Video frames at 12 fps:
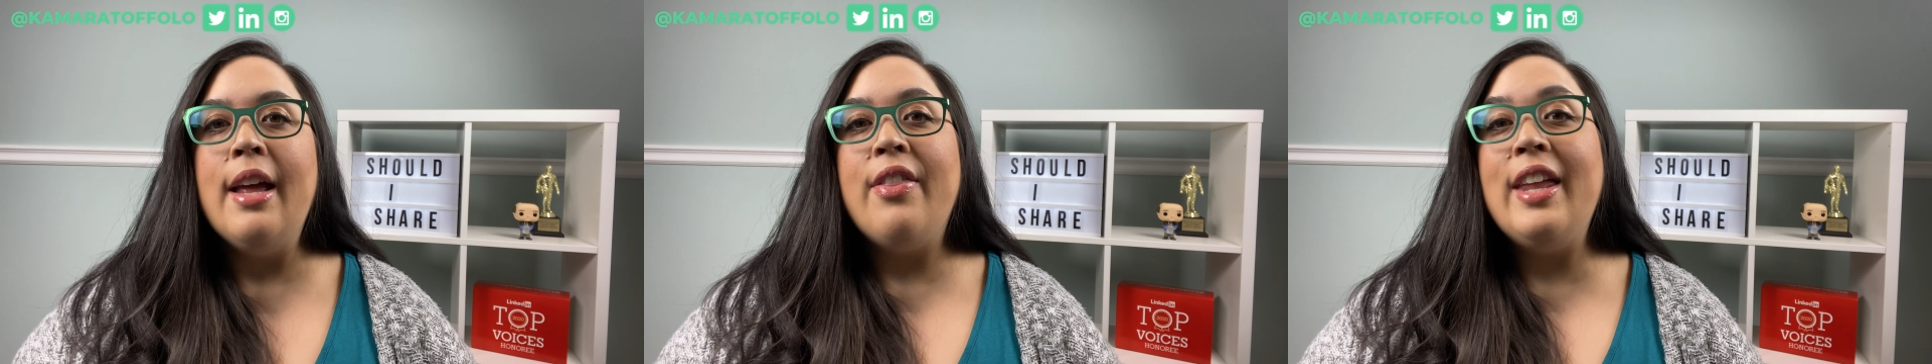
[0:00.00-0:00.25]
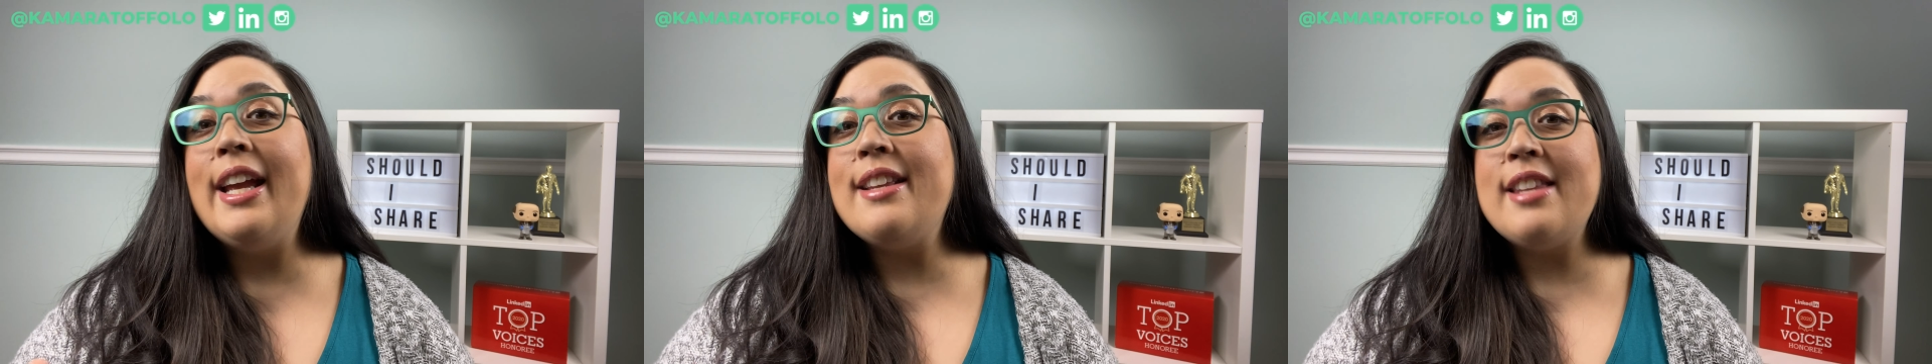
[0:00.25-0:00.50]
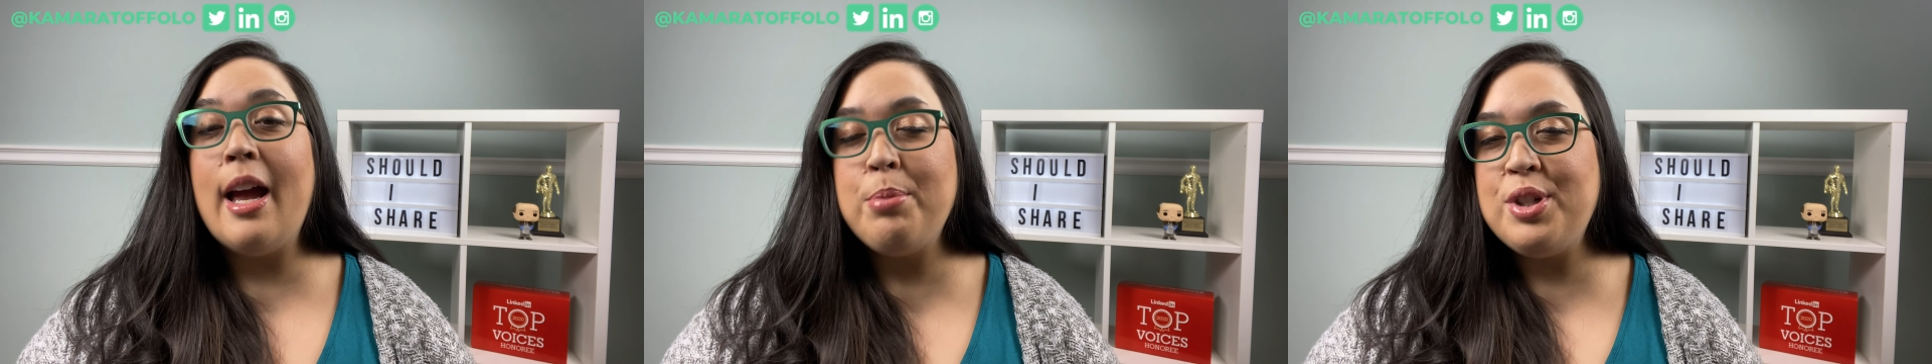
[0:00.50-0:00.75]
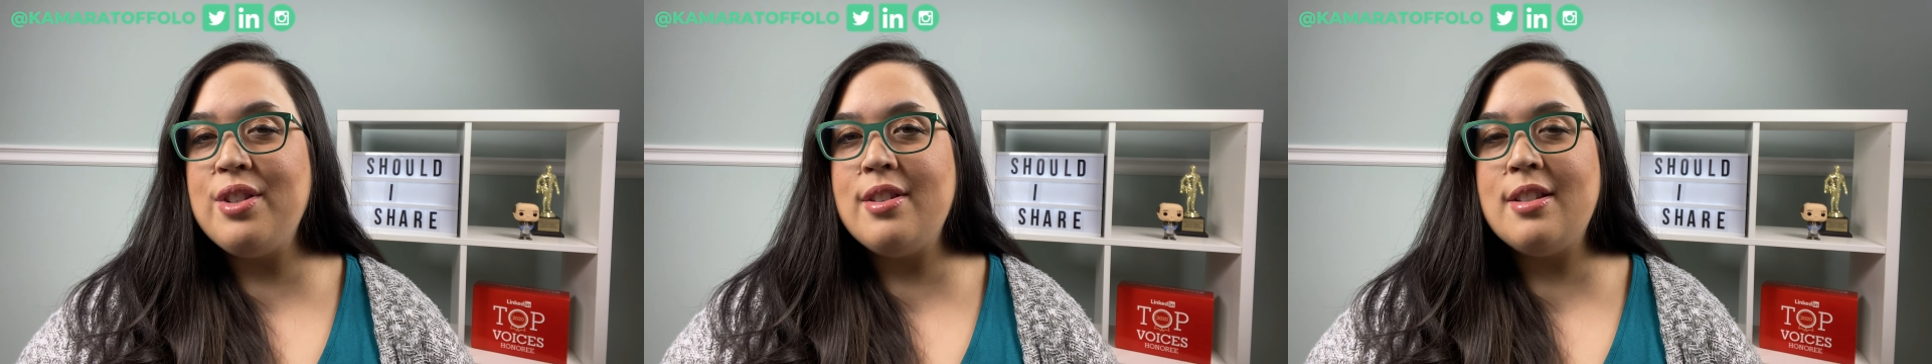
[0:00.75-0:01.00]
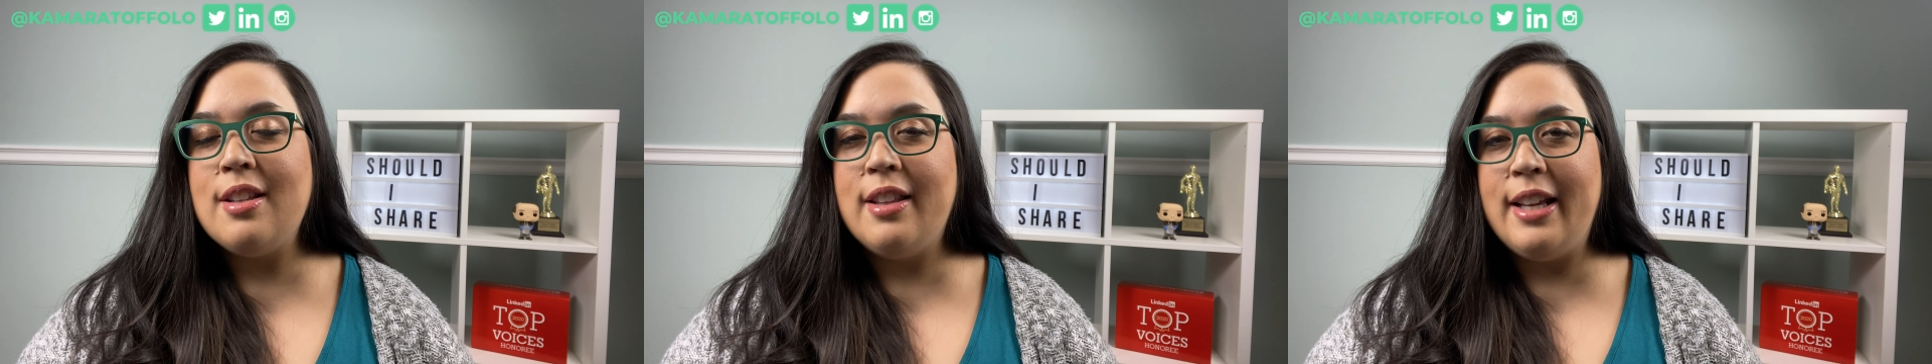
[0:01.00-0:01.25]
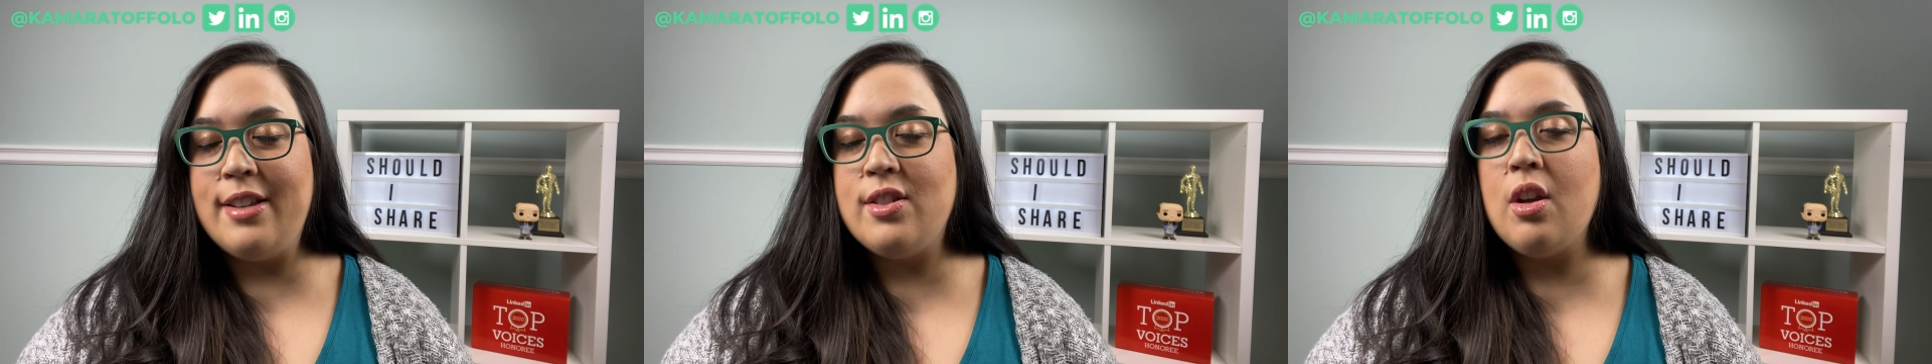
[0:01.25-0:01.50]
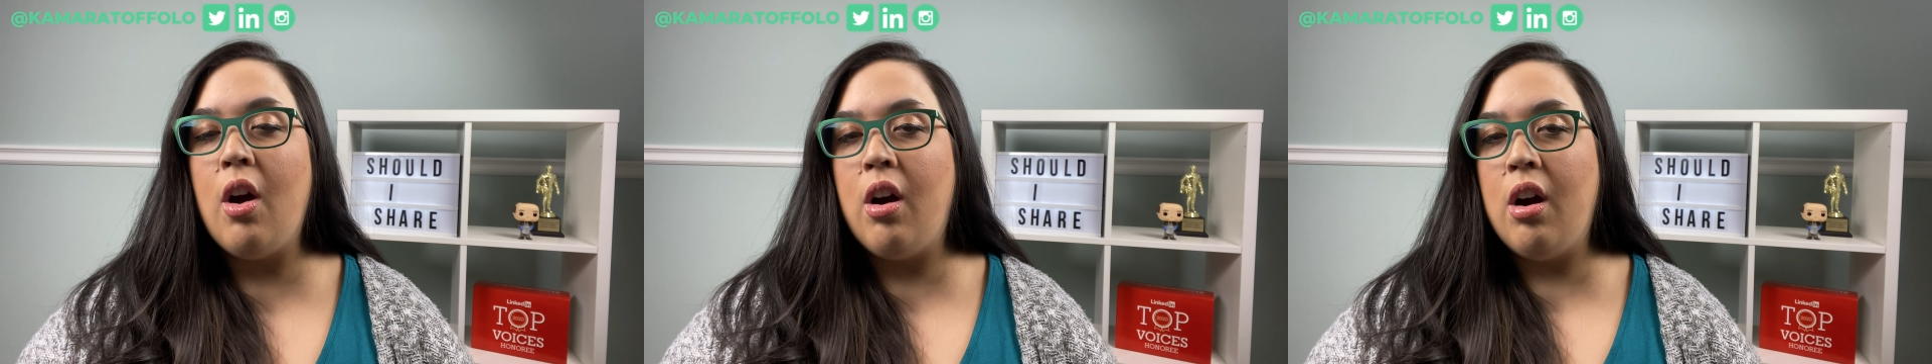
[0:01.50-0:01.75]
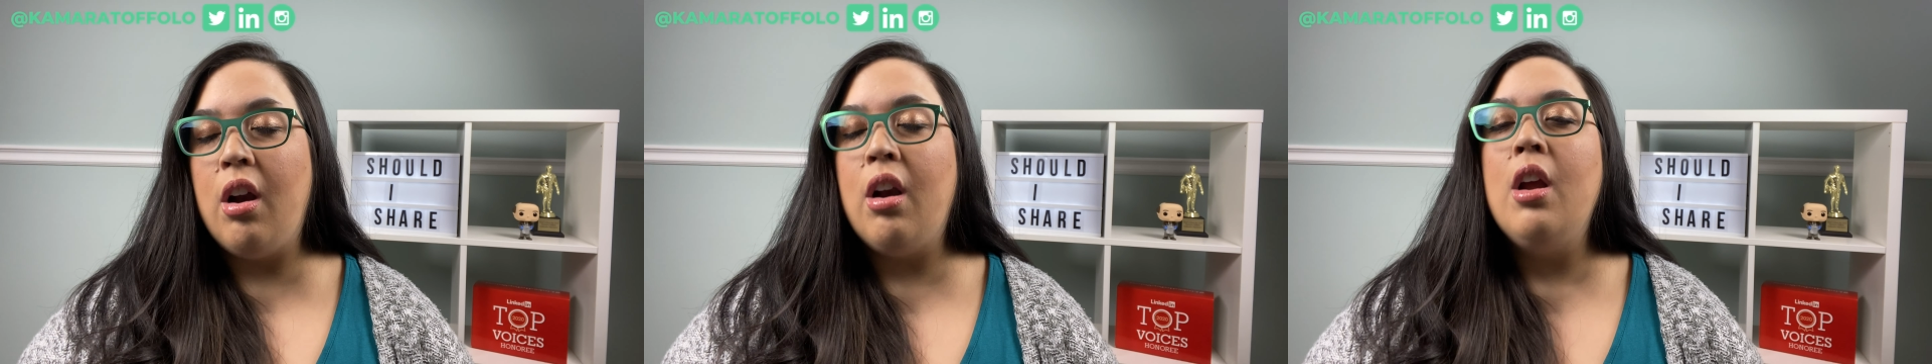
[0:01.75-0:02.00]
The exceptions to this
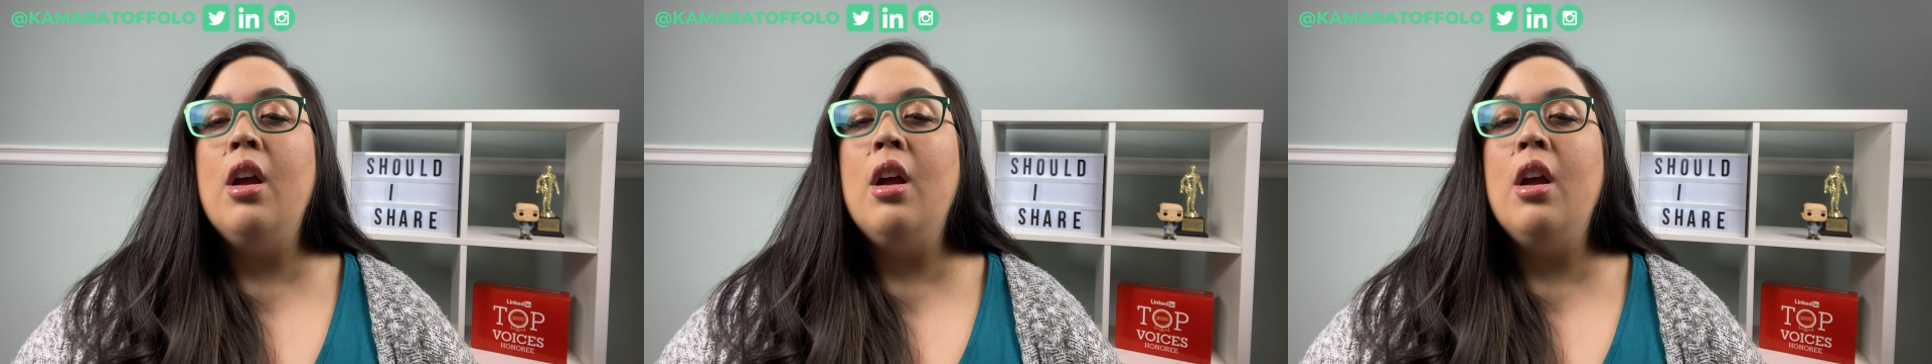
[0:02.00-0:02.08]
are